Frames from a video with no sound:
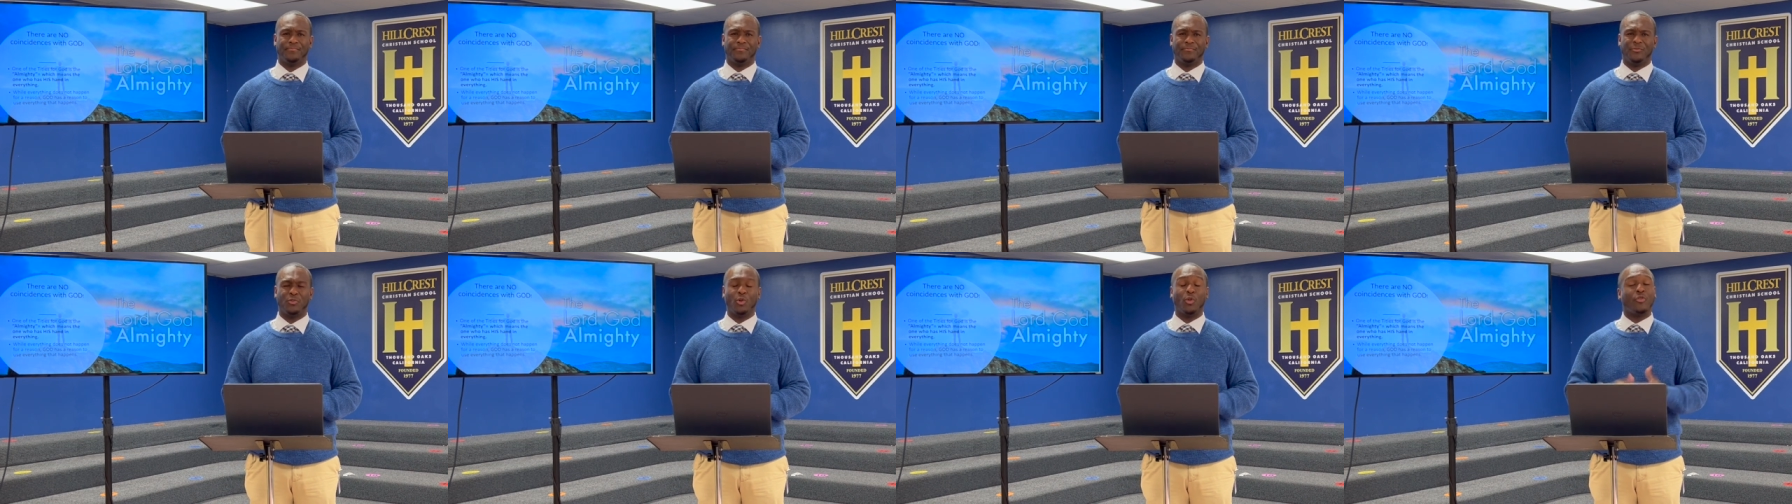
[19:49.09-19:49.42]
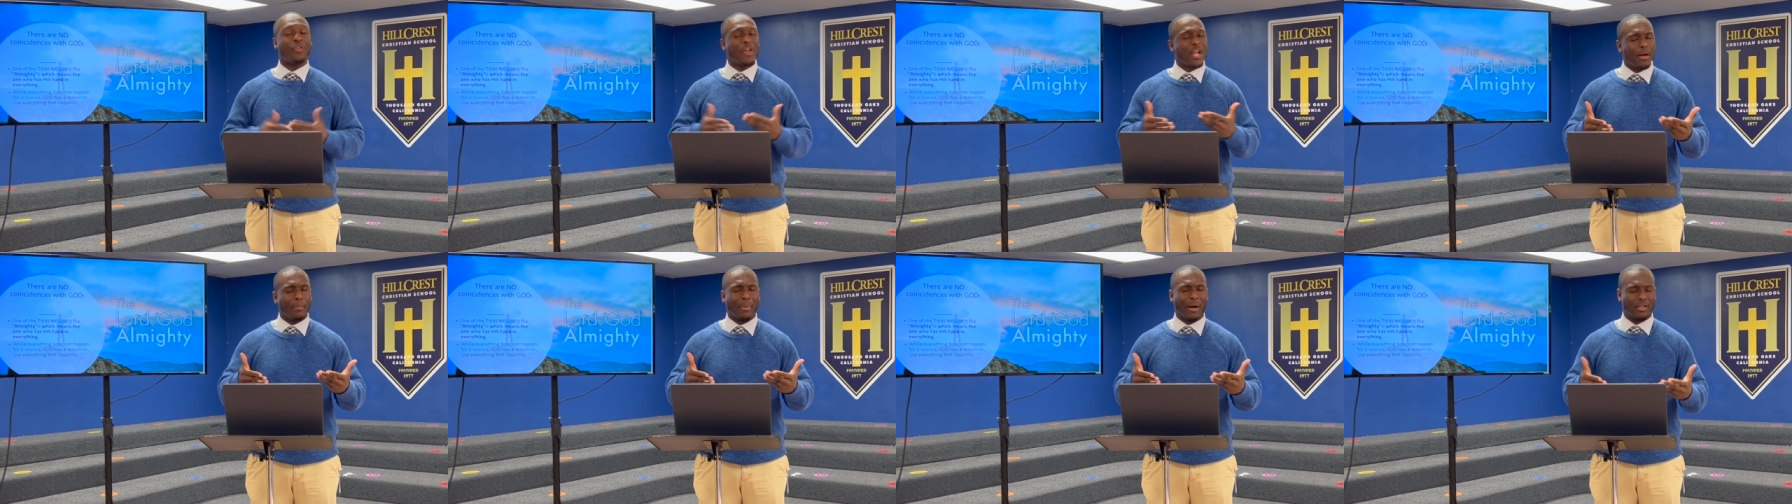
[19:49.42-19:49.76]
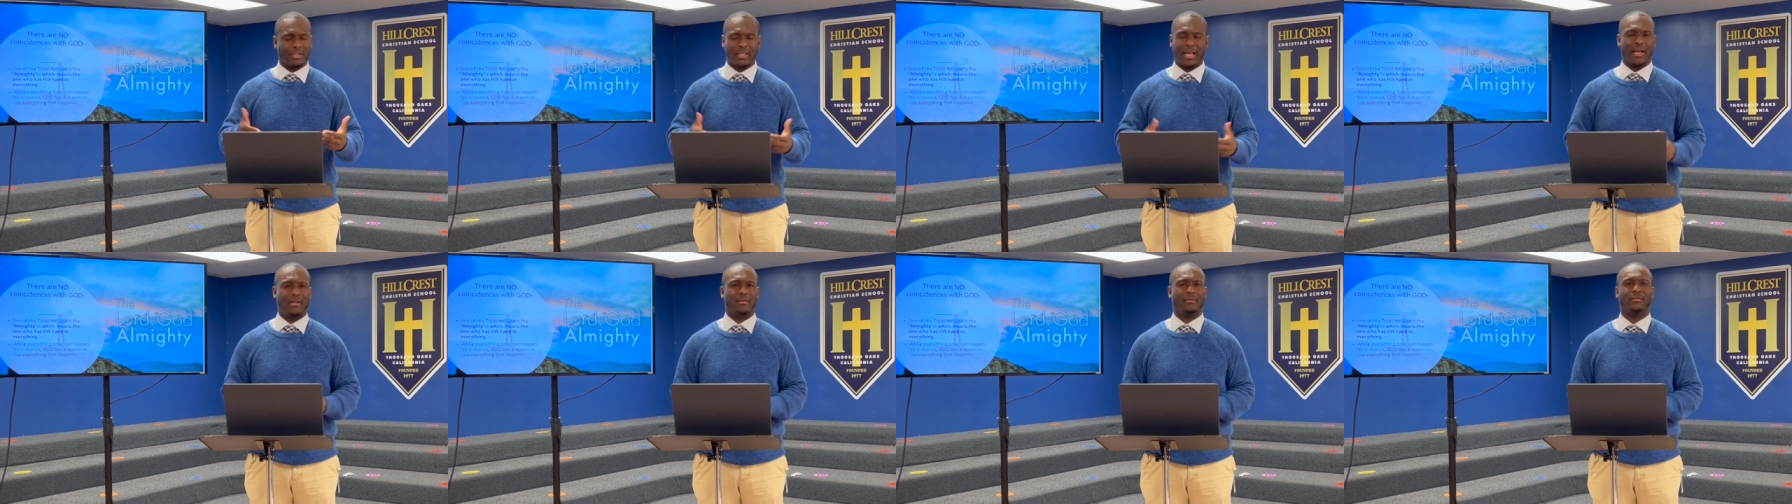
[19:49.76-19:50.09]
So think about
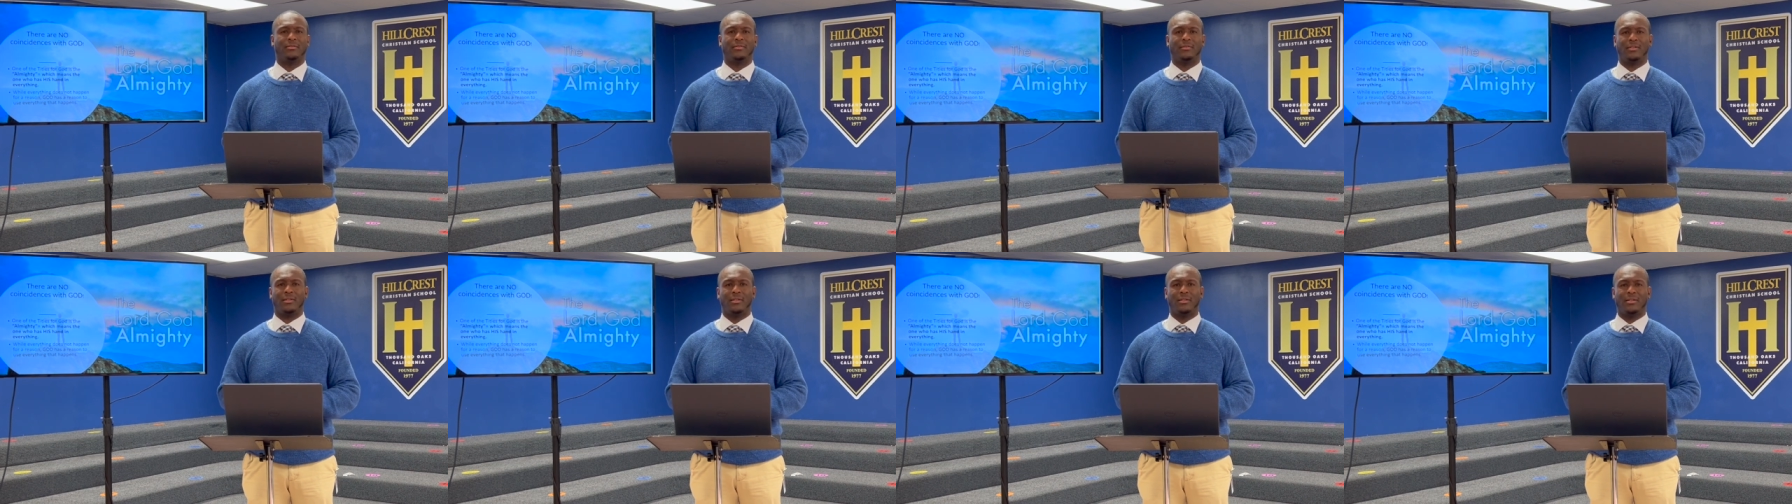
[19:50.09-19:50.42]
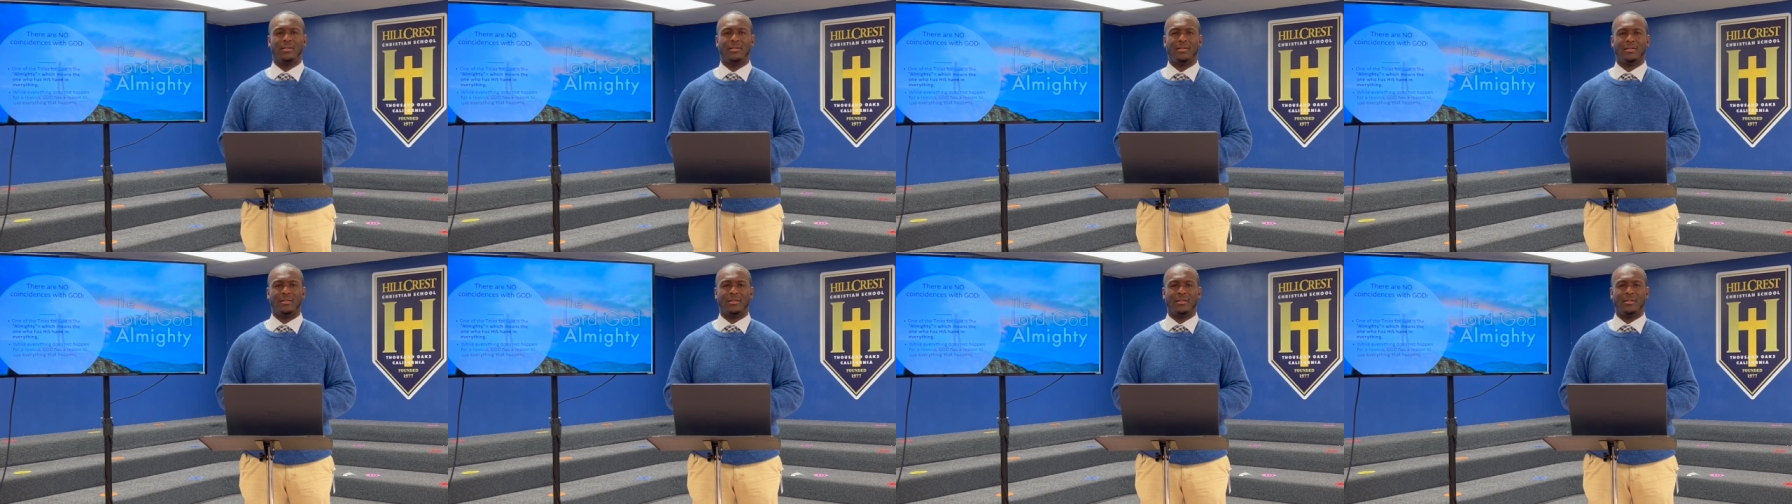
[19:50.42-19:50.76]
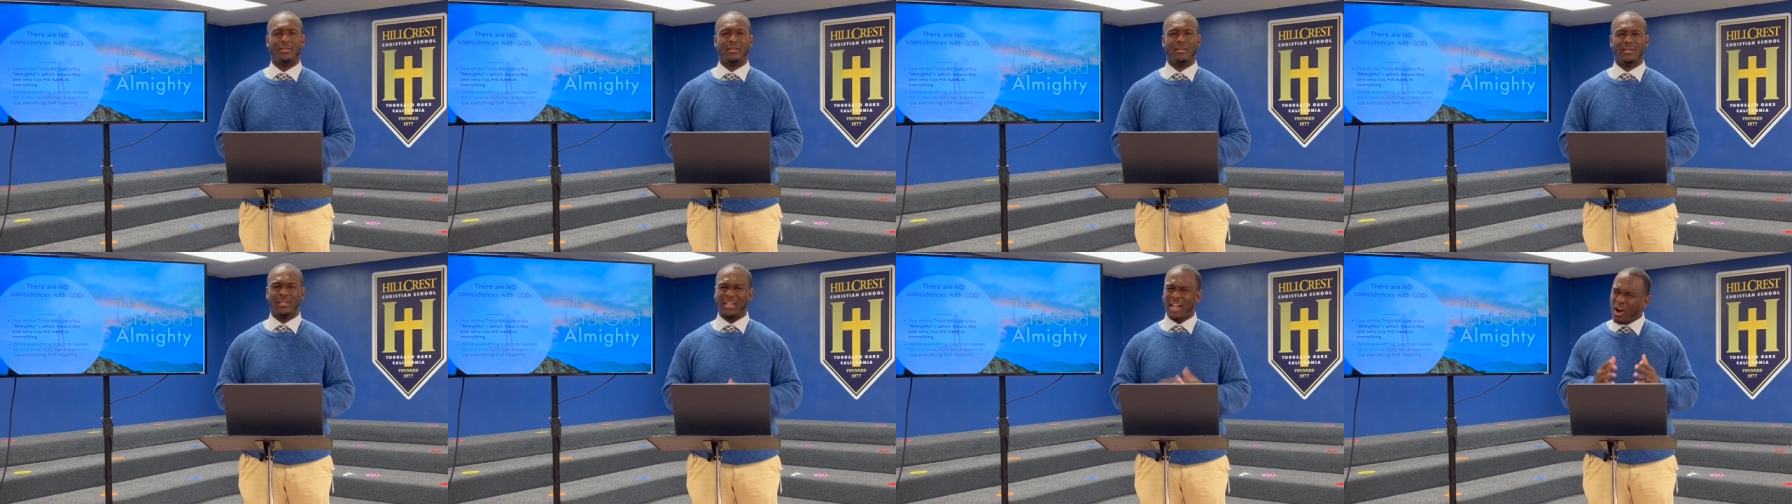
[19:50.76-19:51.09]
that
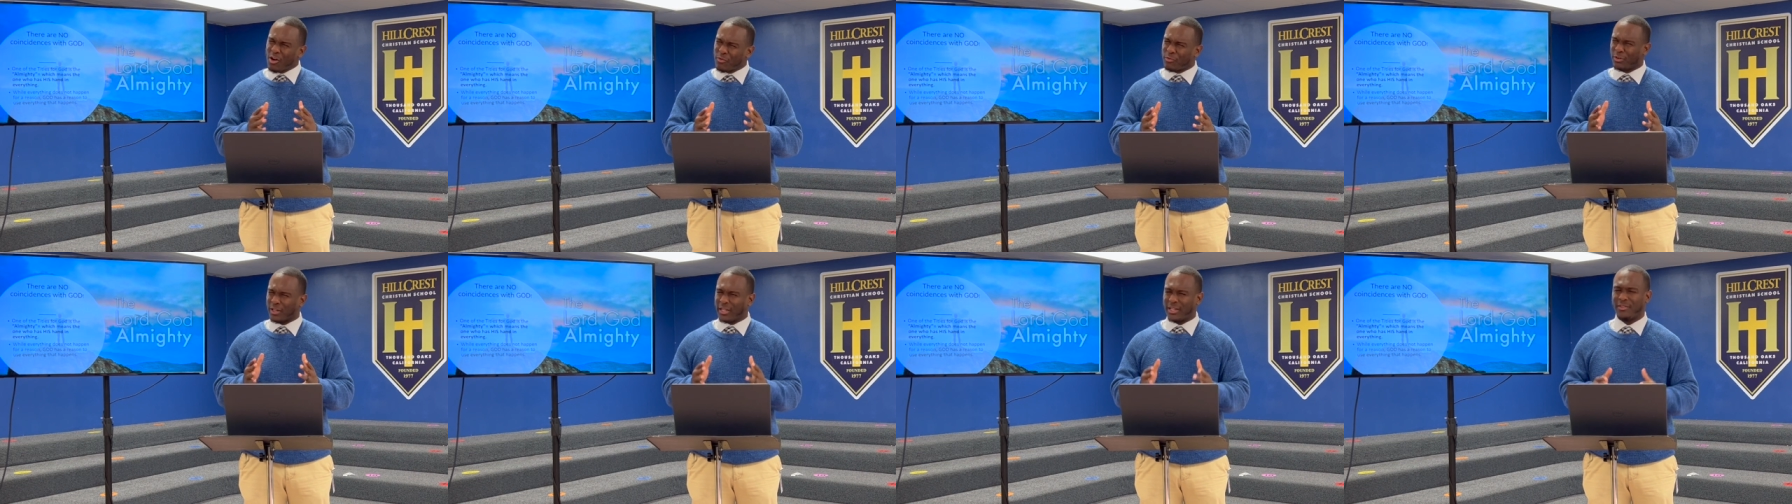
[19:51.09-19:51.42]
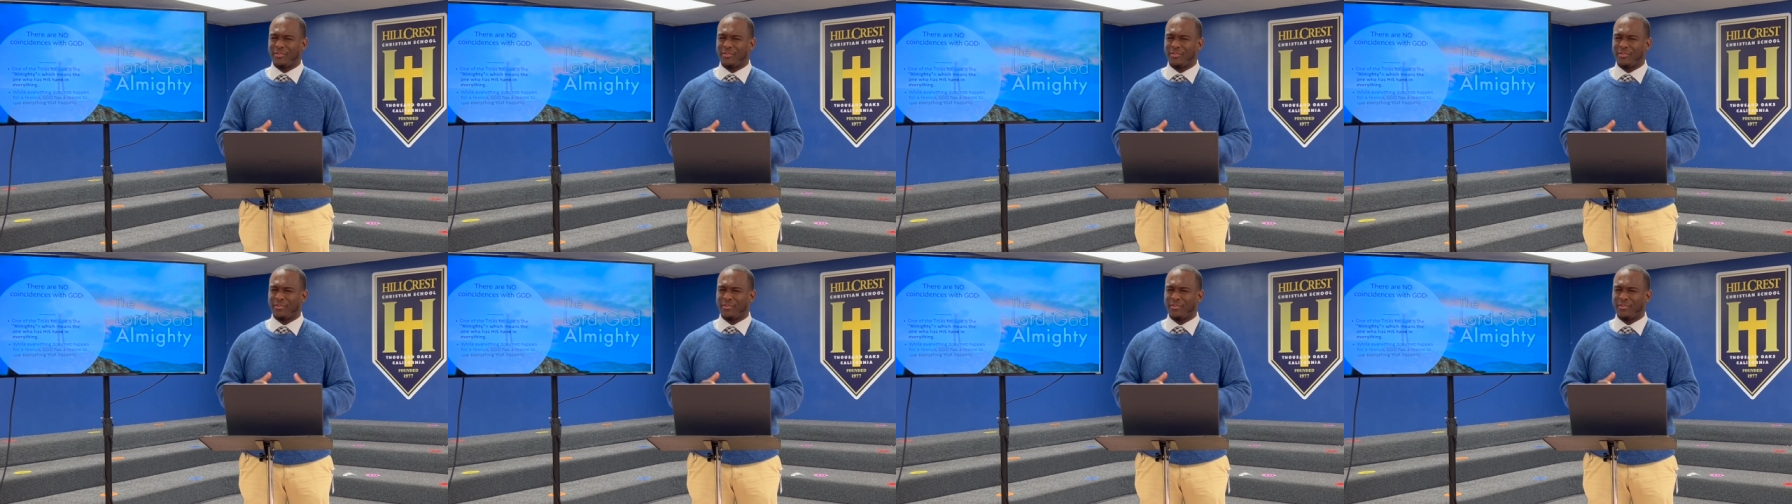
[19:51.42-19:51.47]
carefully.